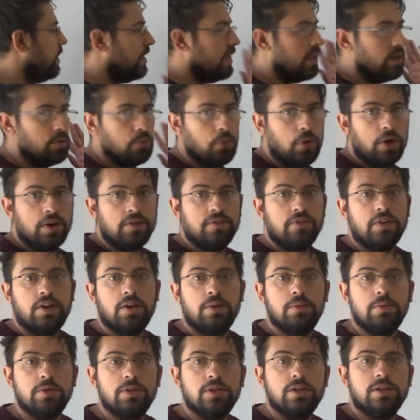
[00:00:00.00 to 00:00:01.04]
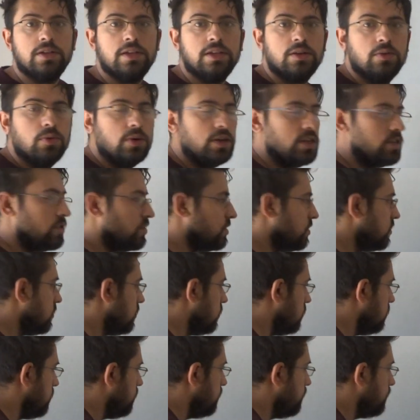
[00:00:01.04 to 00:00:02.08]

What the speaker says: in one variable equations.